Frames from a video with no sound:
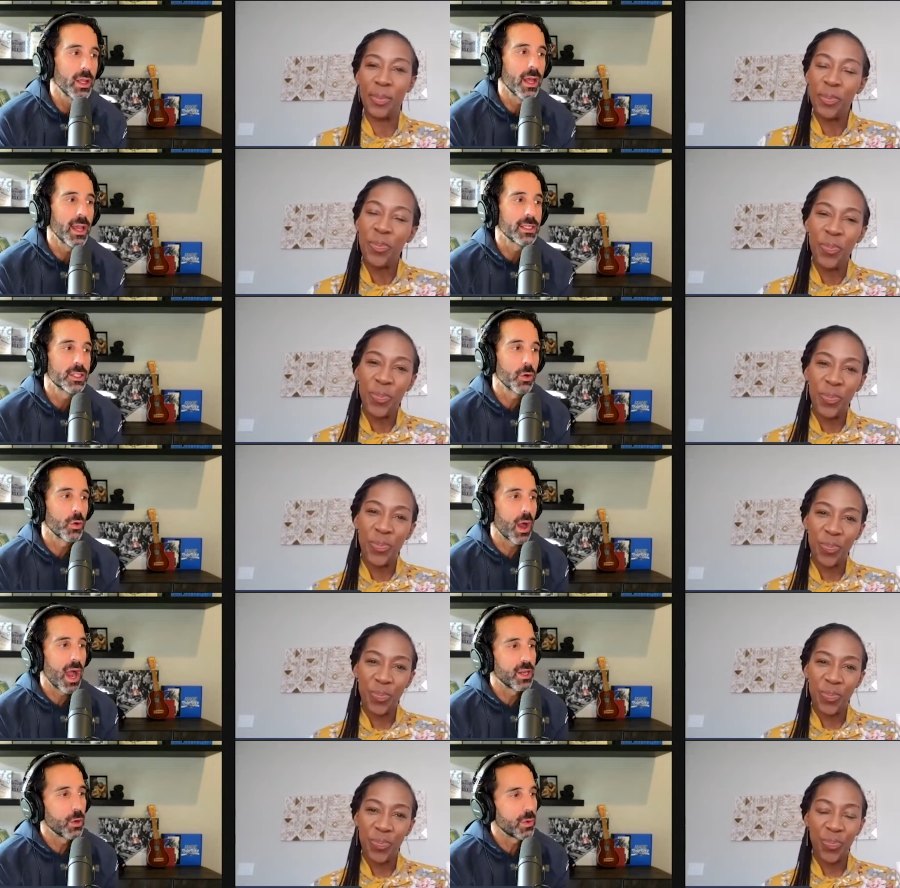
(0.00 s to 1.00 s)
Speaker 1: Like, so
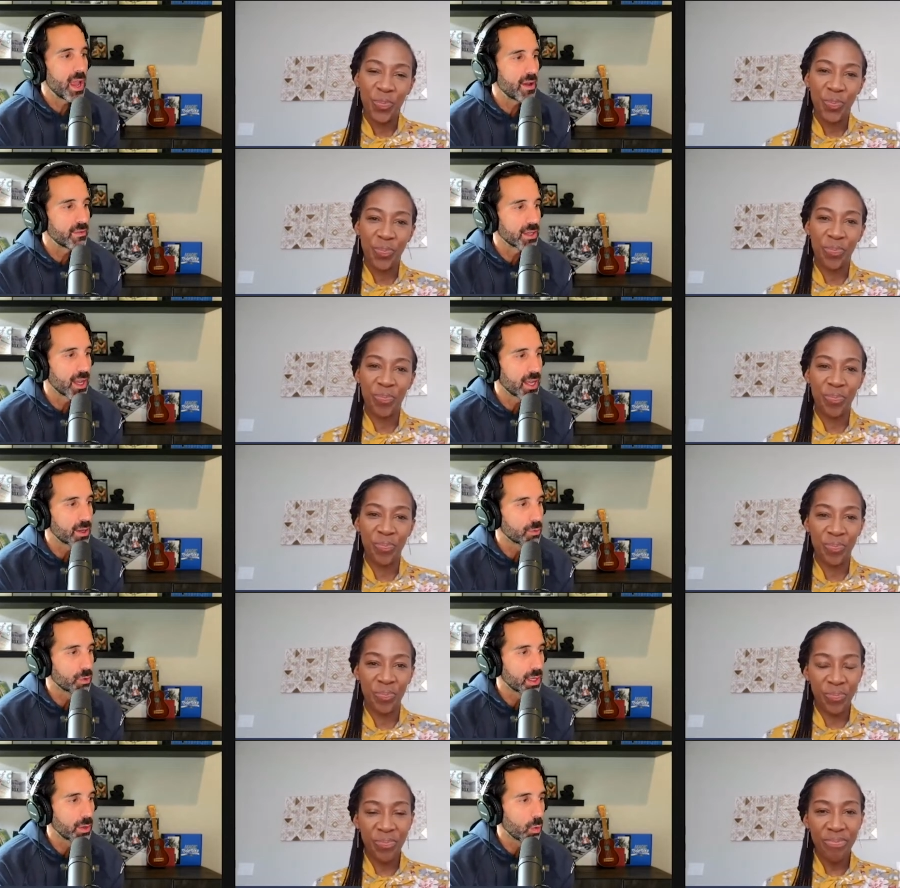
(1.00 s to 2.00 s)
I know we haven't like
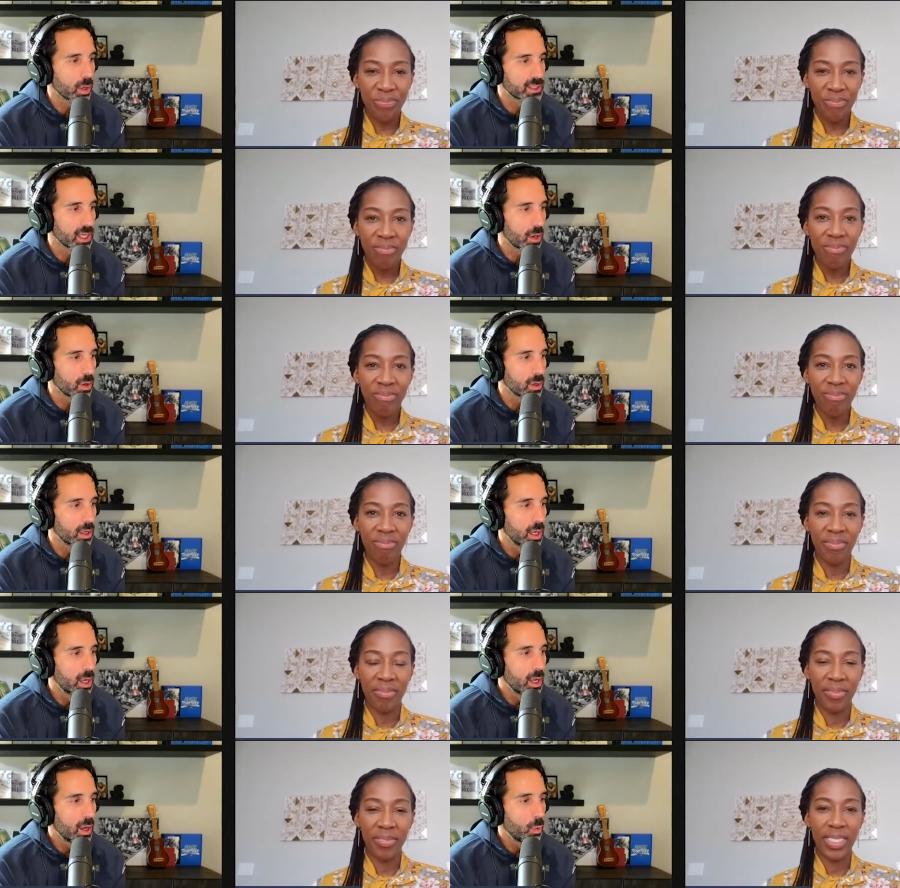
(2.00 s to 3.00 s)
really worked out
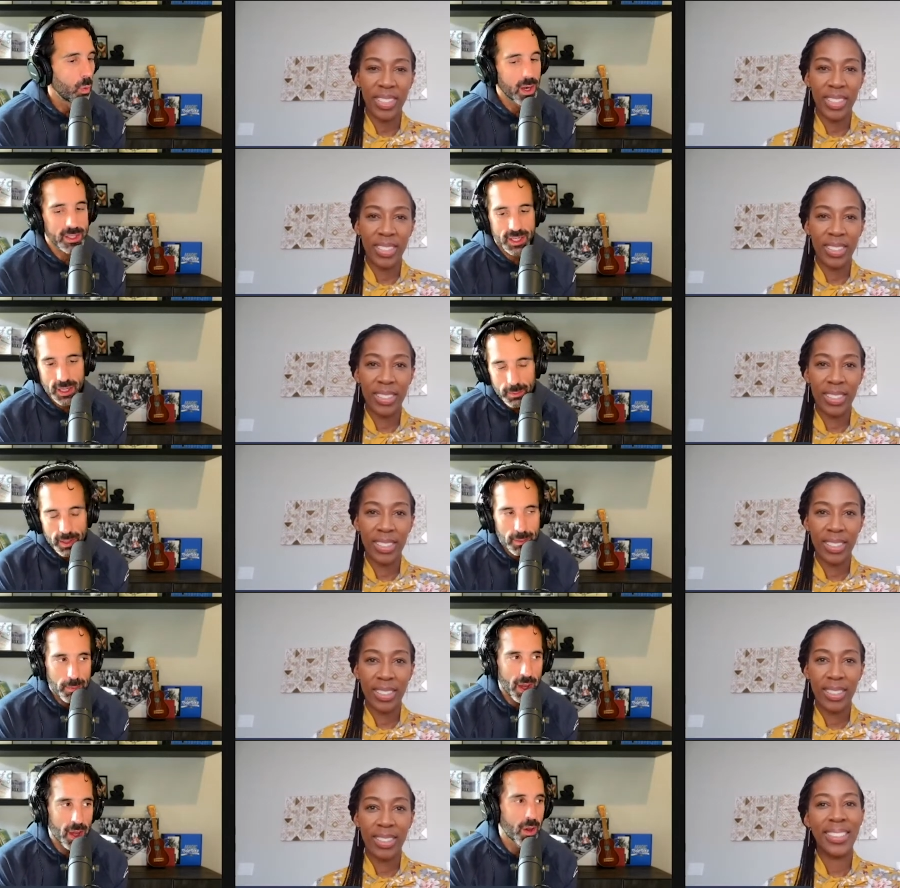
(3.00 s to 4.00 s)
what it's going to be
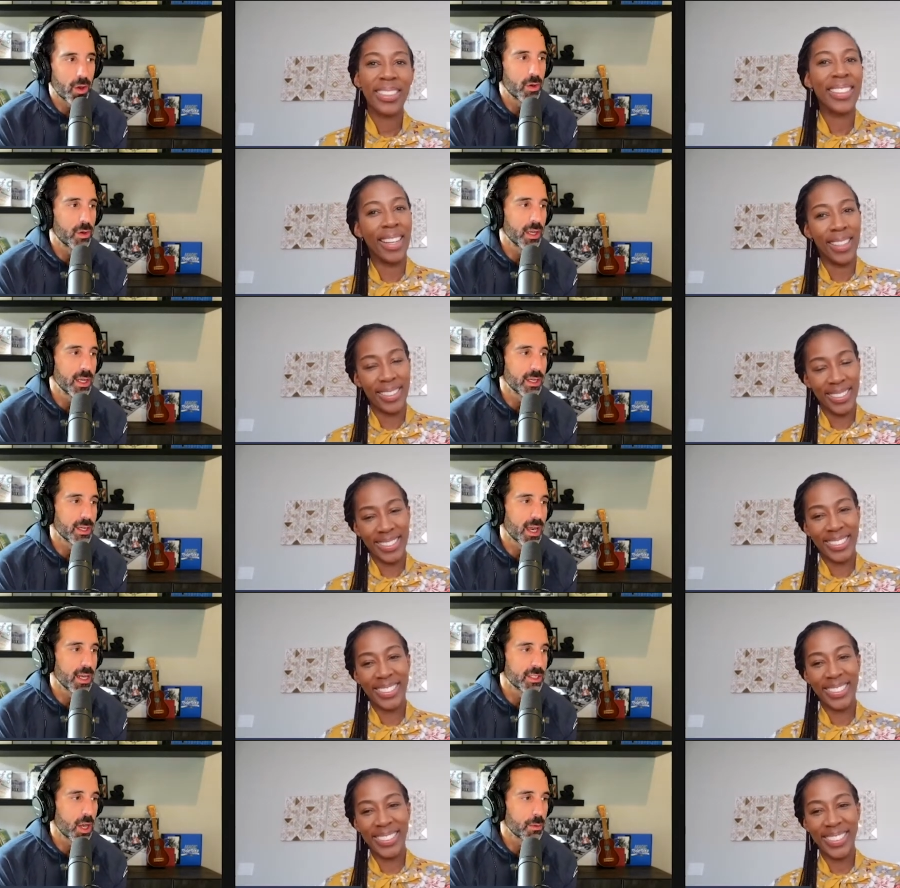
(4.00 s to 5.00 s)
about mm-hmm. and
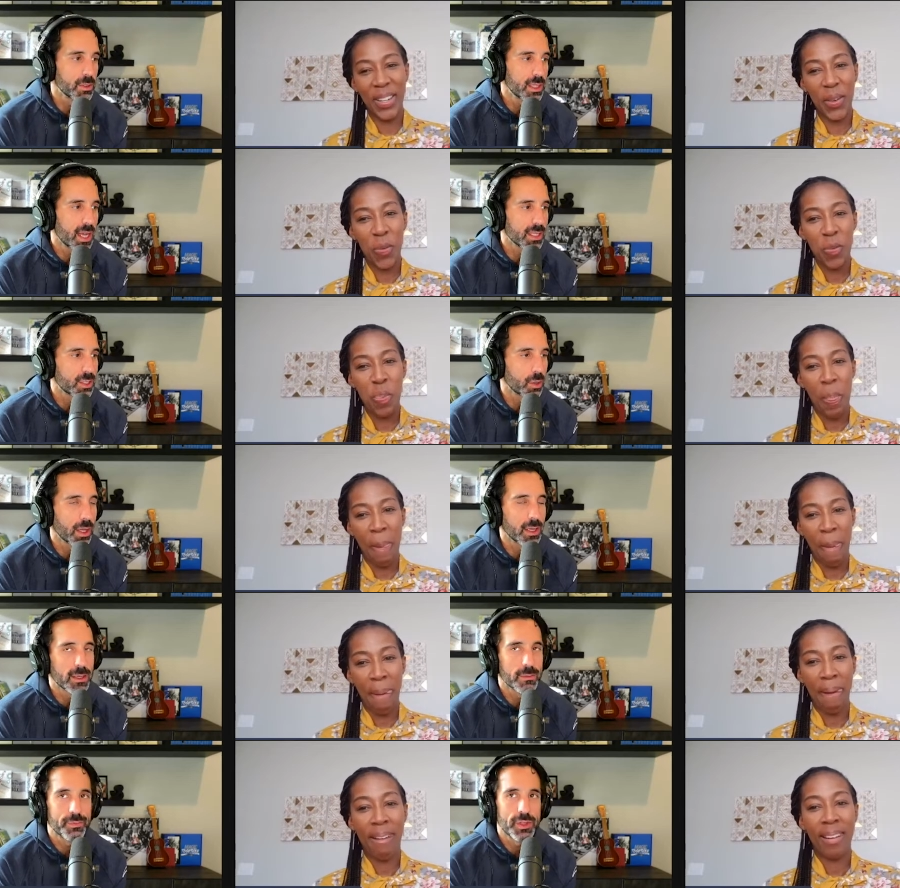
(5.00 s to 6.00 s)
kind of talk about that. So, like,
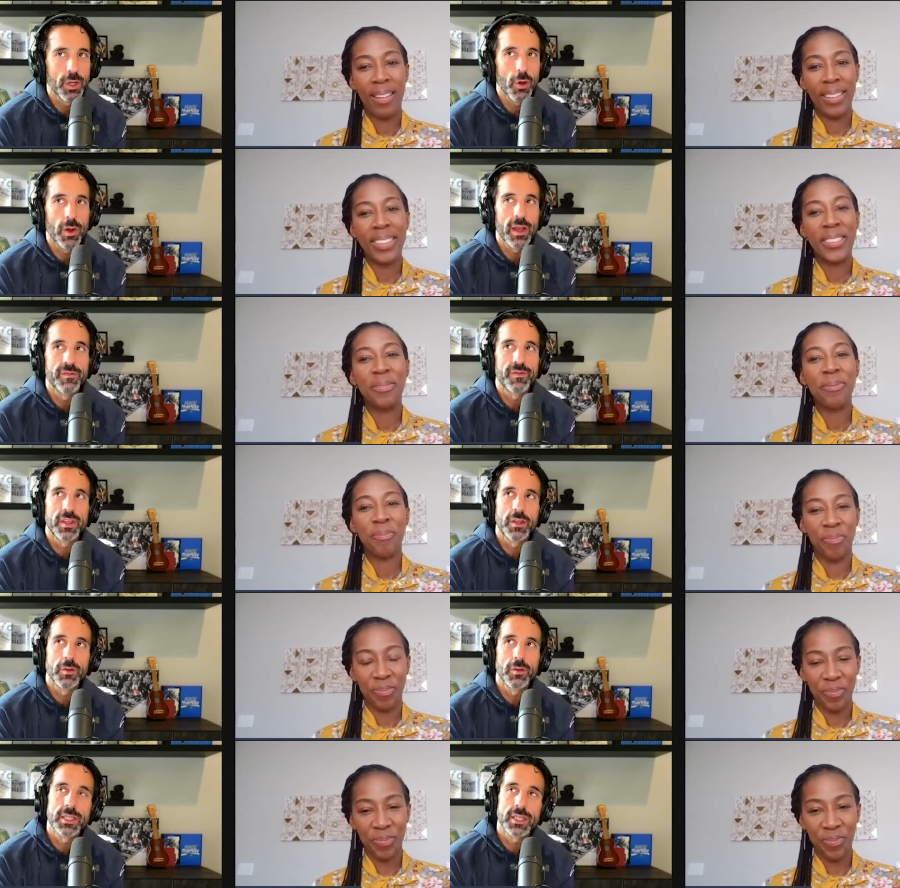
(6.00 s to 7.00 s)
you know, if you
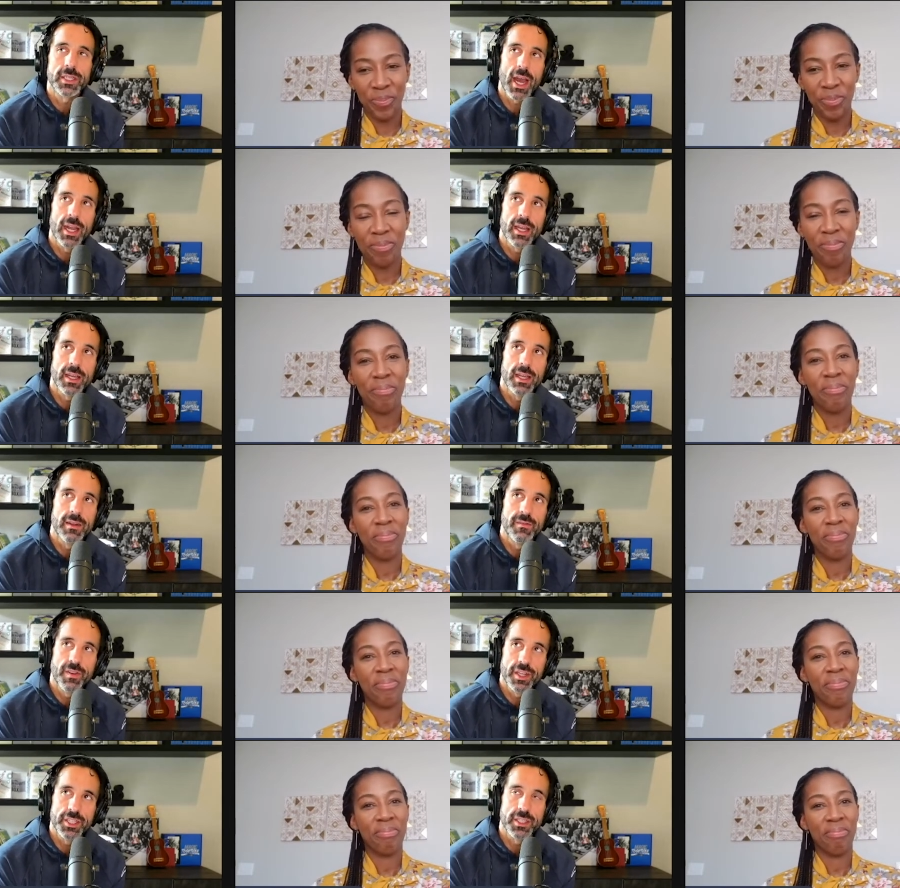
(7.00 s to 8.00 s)
were to kind of
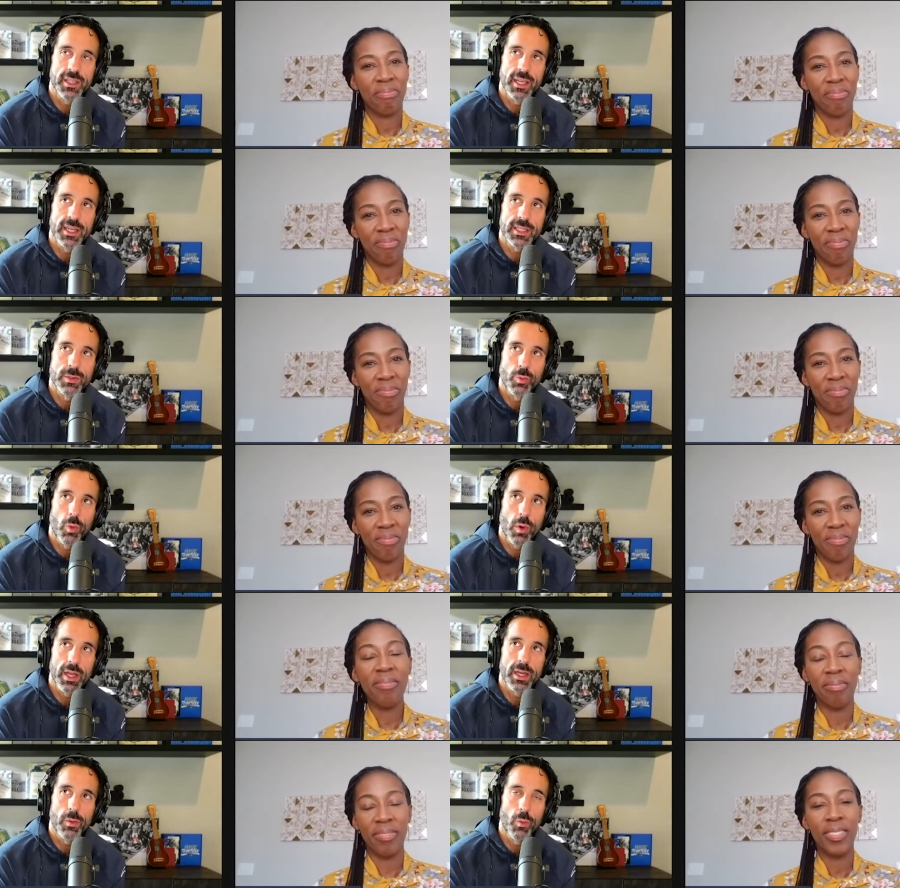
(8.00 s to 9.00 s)
envision this,
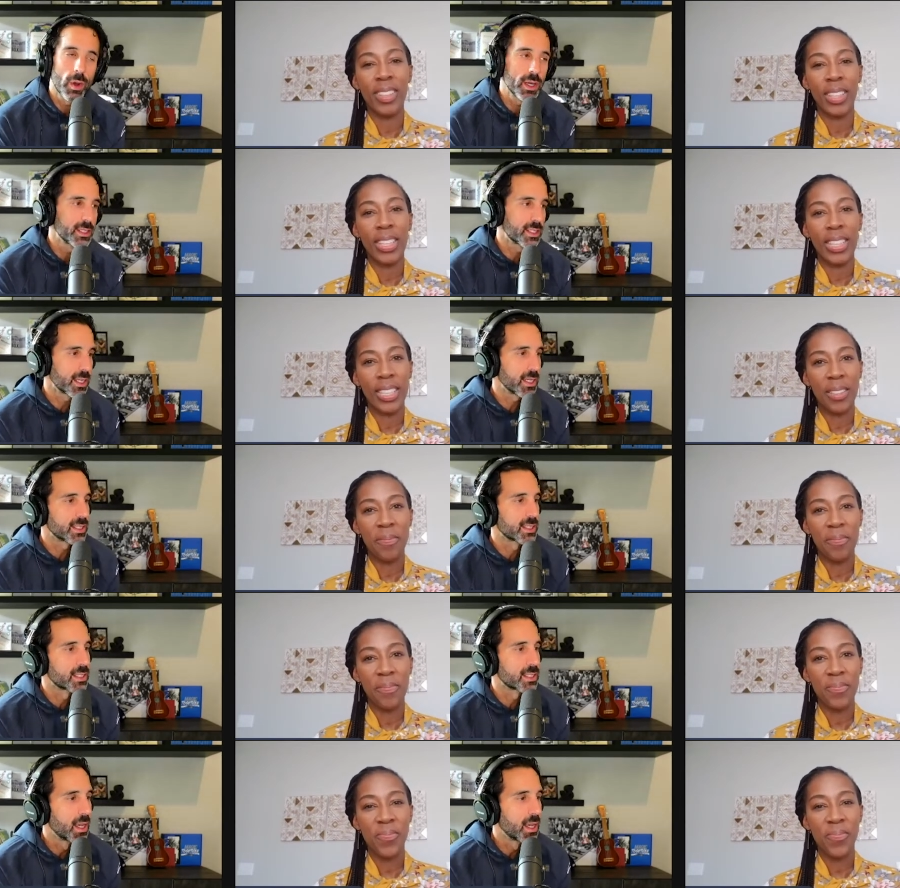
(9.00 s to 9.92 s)
what, mm-hmm. what is this?